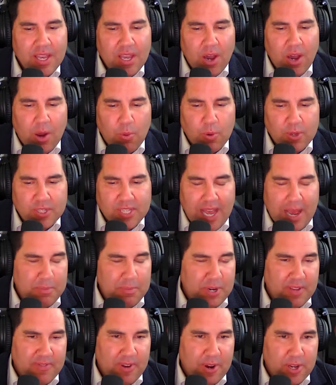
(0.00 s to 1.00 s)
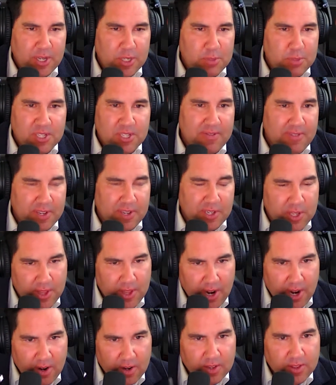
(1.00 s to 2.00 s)
what's happening very specific to
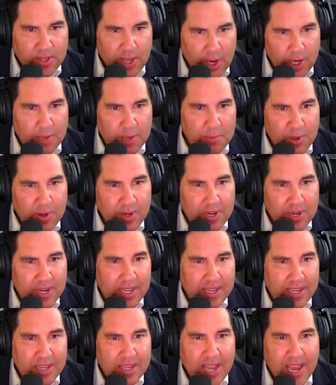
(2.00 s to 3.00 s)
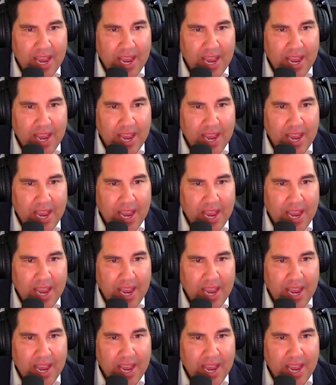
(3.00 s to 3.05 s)
their community.